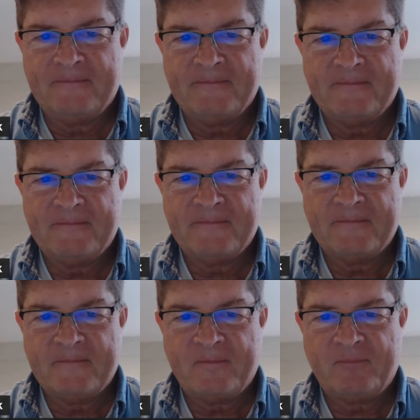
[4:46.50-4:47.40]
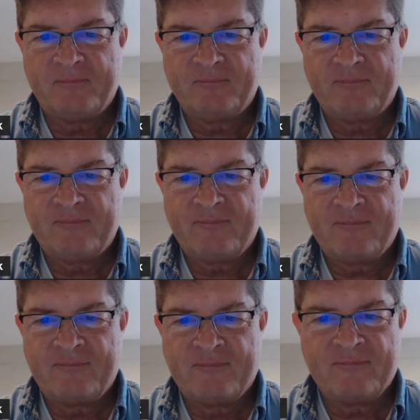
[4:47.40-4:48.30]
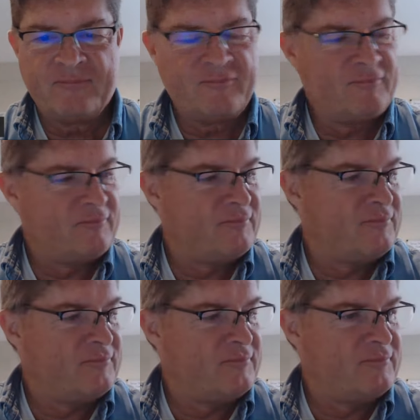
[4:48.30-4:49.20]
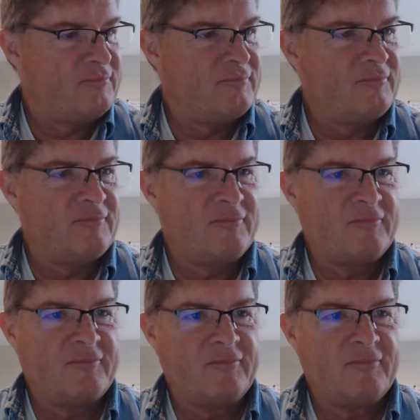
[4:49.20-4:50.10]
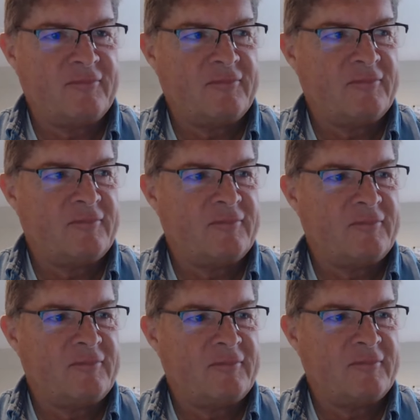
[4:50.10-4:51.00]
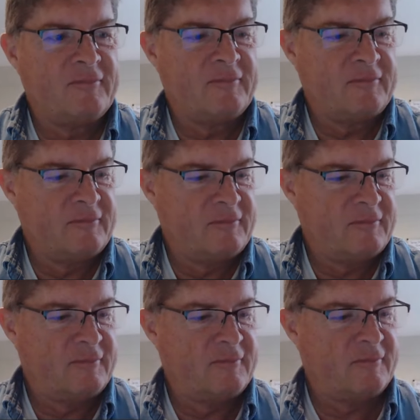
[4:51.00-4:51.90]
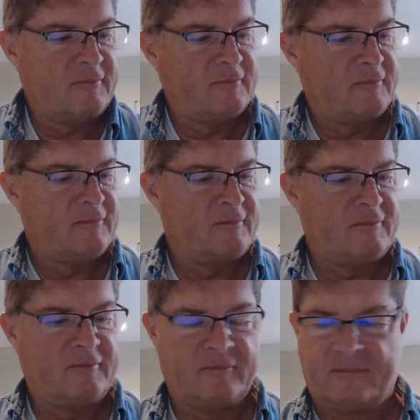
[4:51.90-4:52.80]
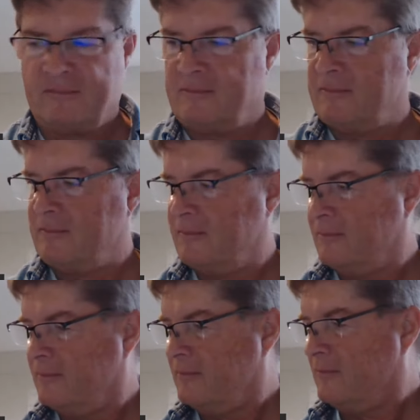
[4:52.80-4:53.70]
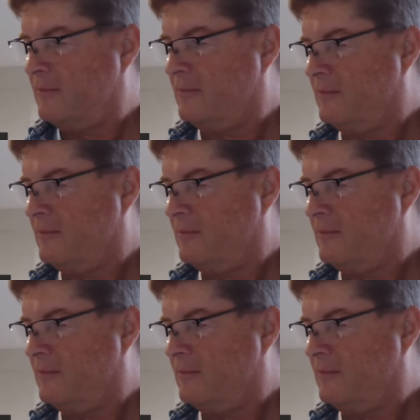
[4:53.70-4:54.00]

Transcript: [no speech]